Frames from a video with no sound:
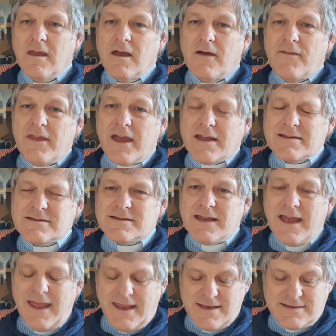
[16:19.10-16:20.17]
And the answer
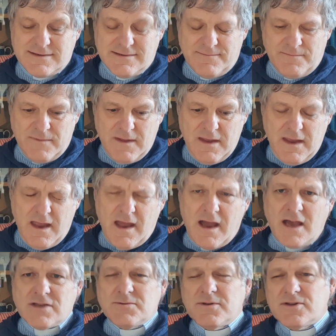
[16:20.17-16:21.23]
is,
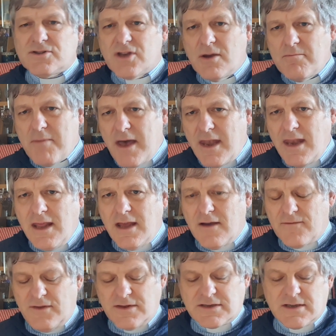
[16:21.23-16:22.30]
as with so many of
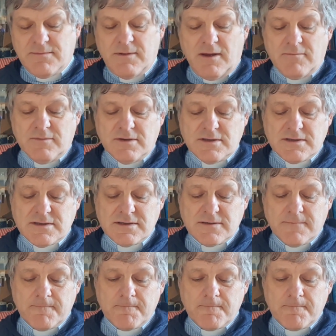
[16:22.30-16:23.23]
these commandments,